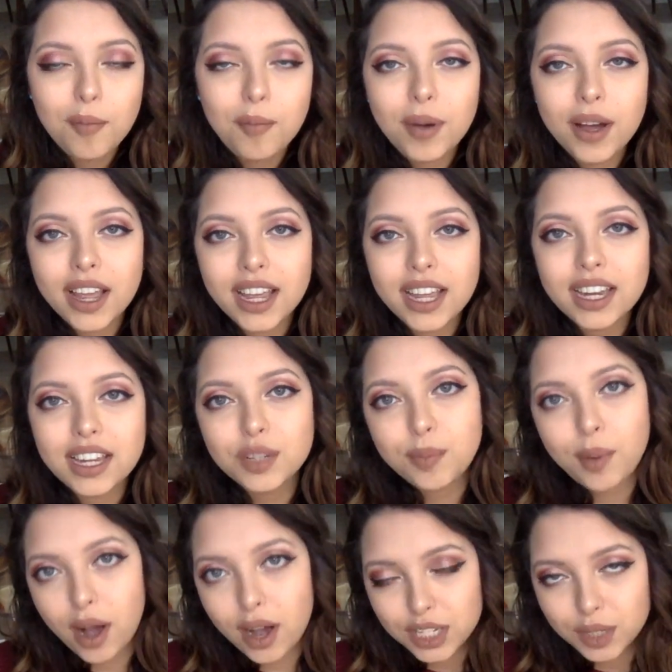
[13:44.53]
but it is
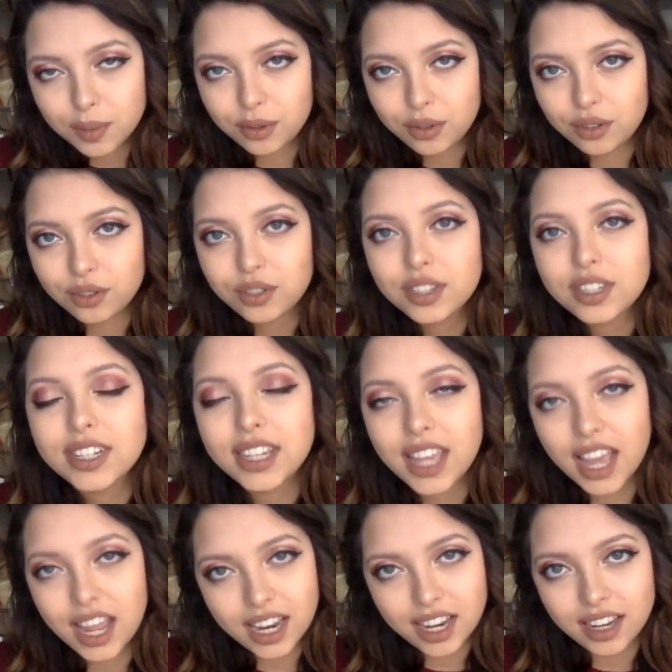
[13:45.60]
possible to
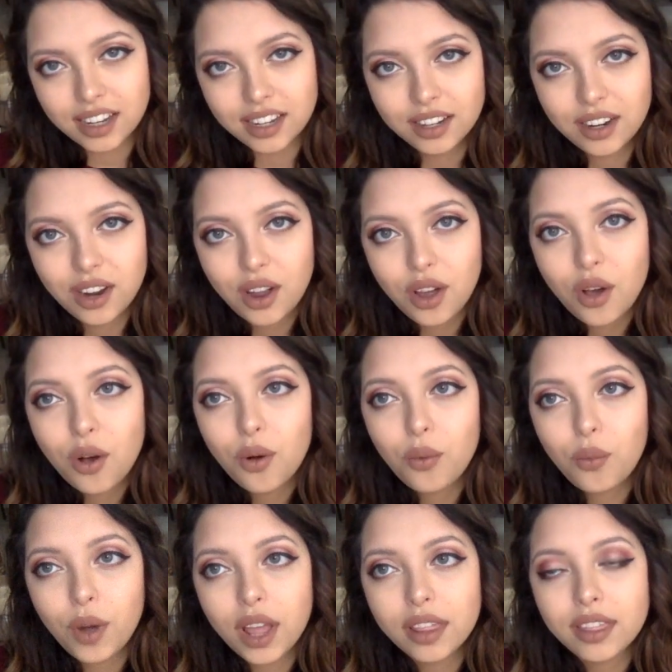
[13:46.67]
get in
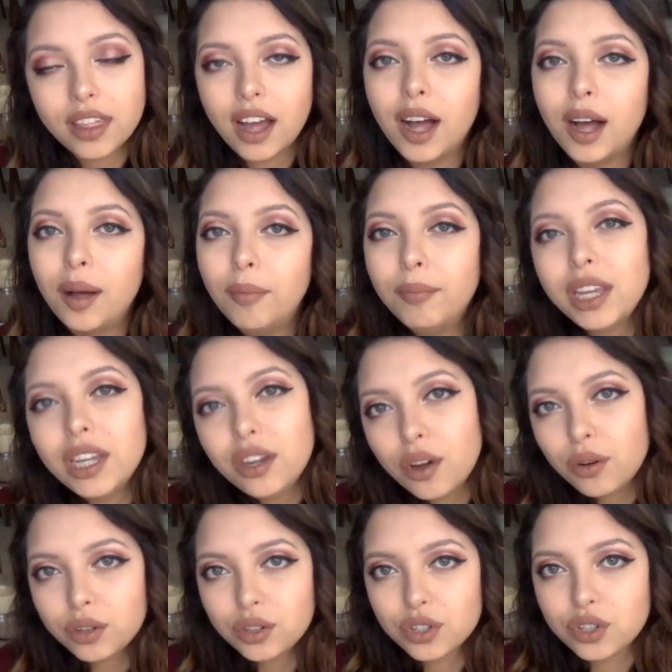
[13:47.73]
with a
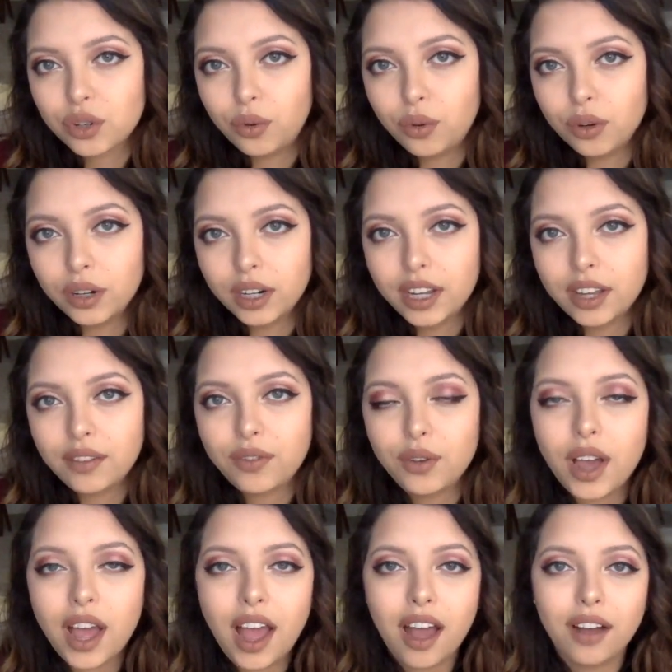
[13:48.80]
mediocre score if you
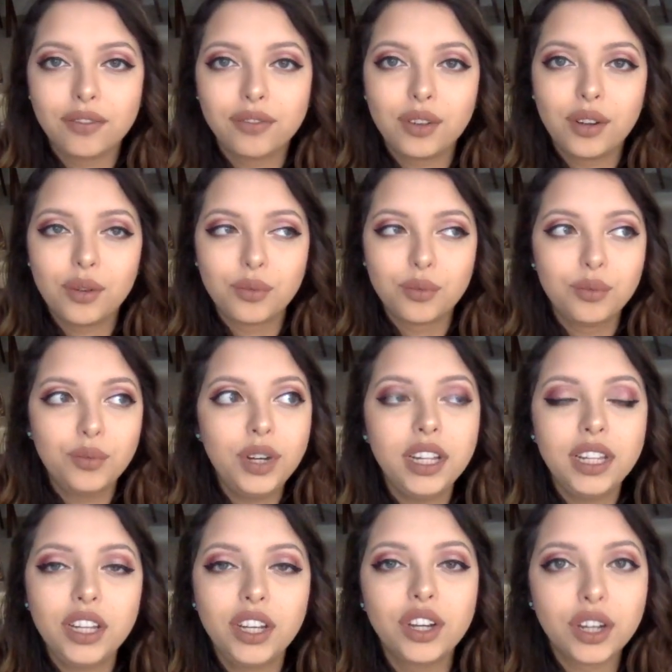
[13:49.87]
have
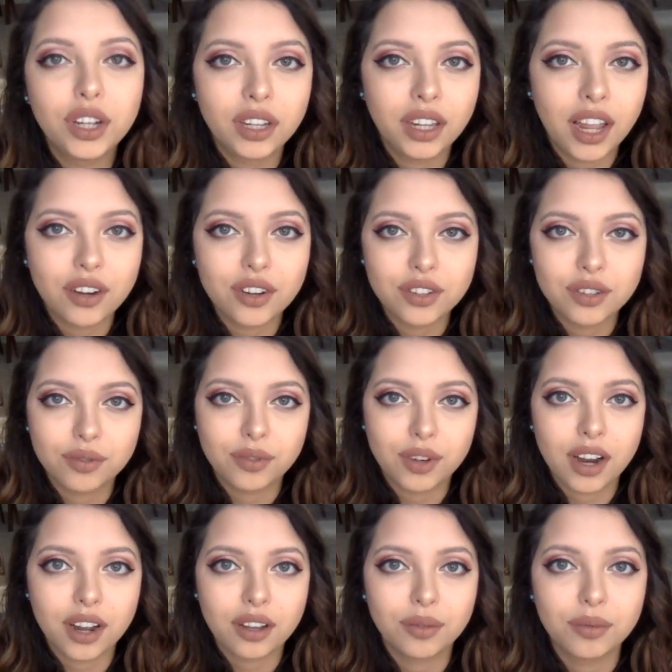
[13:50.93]
really good letters of
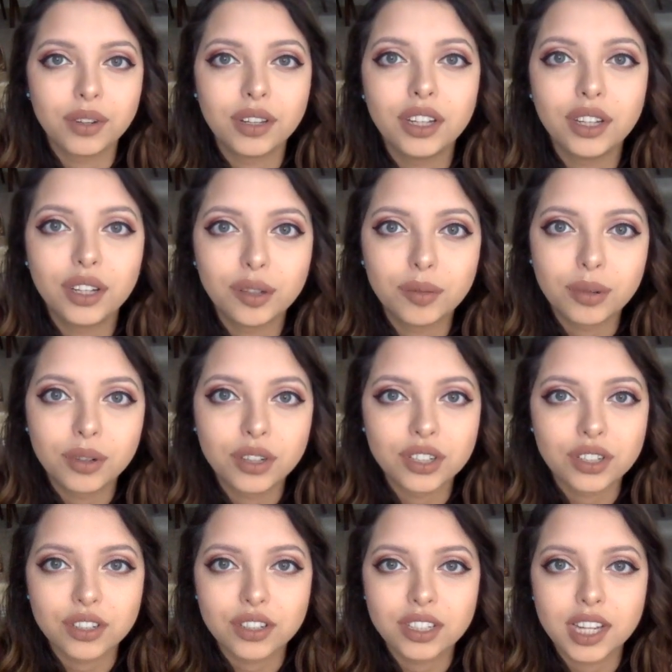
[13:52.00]
rec, a really good
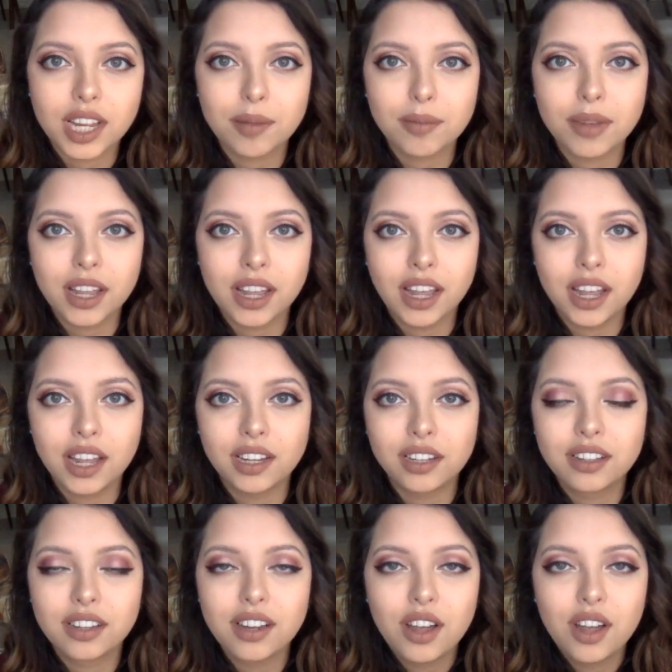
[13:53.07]
personal statement,
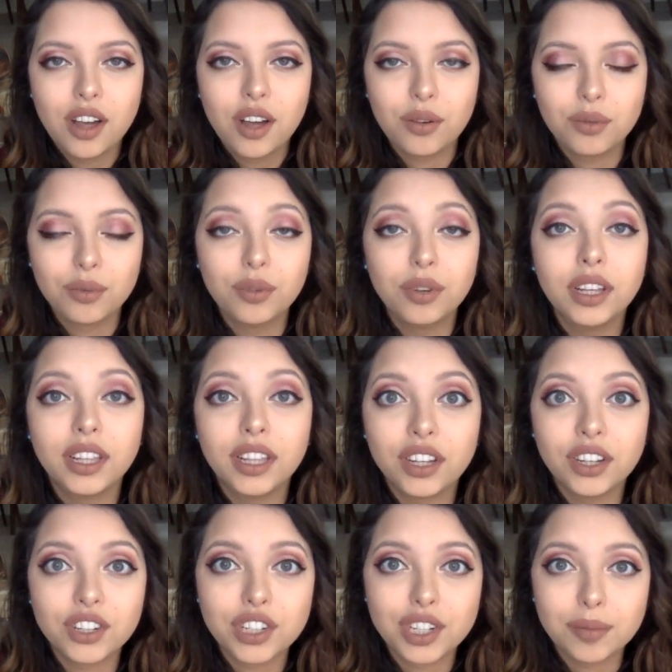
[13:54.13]
and a really
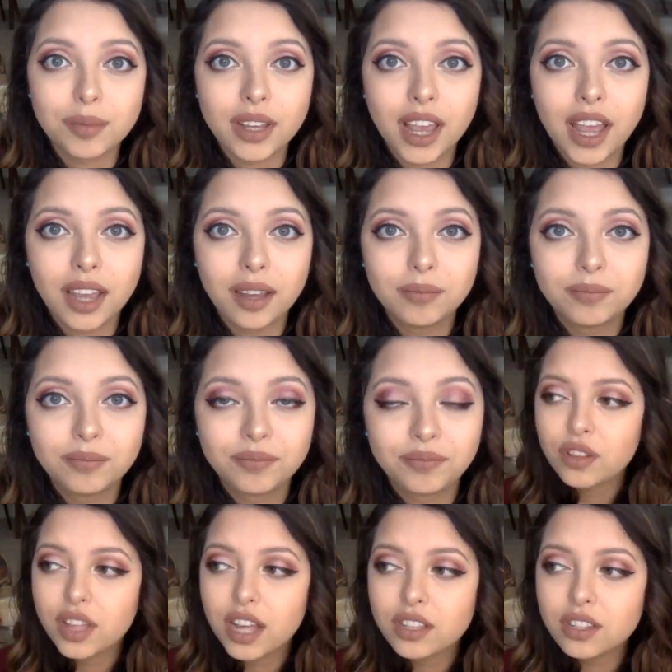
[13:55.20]
good GPA.
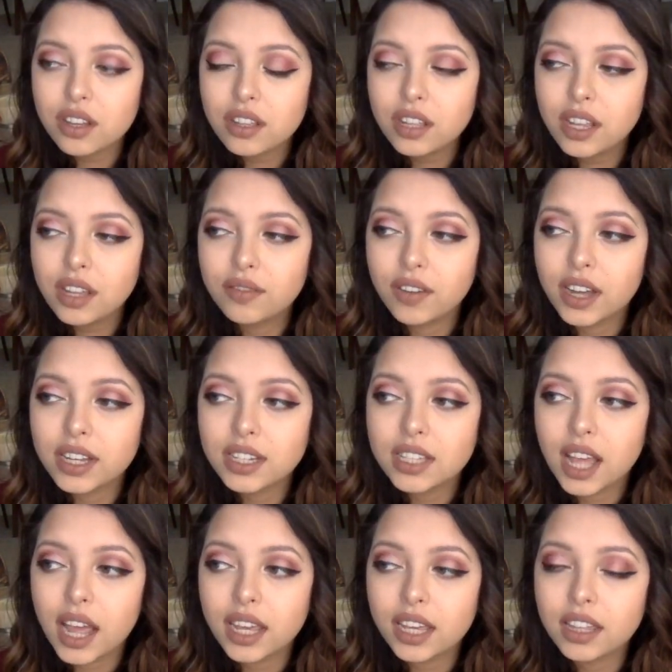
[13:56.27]
So that's all the advice
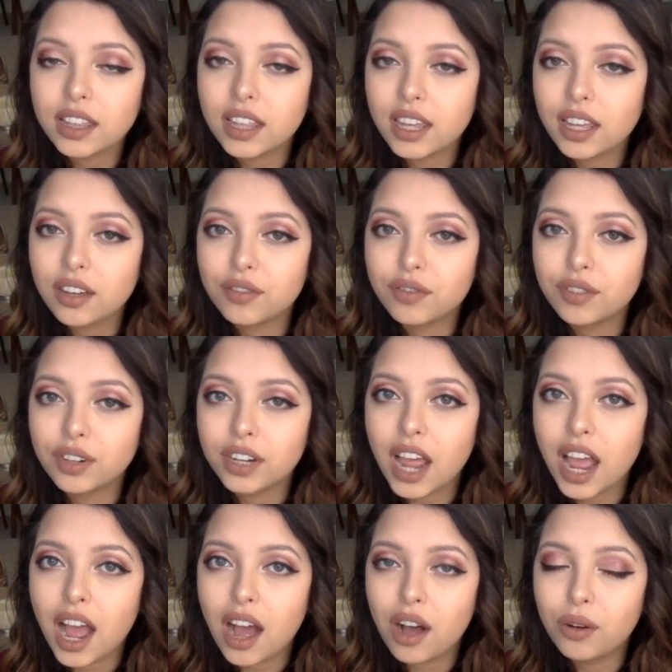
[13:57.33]
that I can think of for
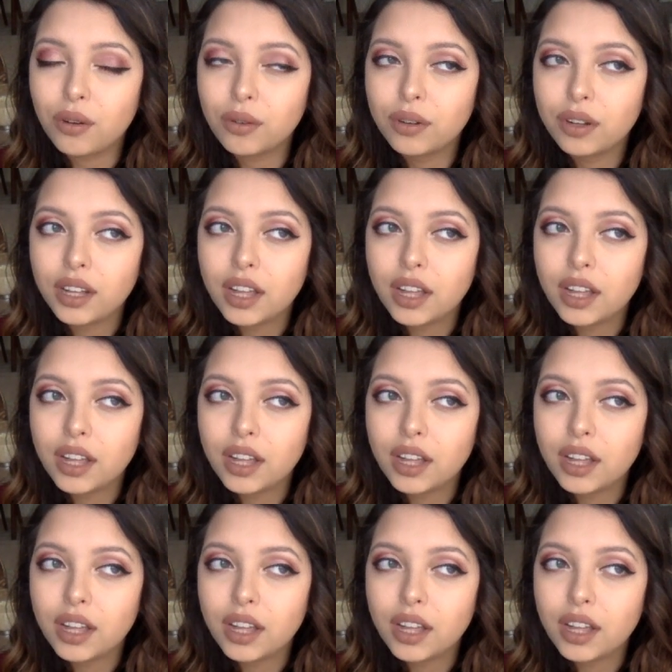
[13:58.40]
now.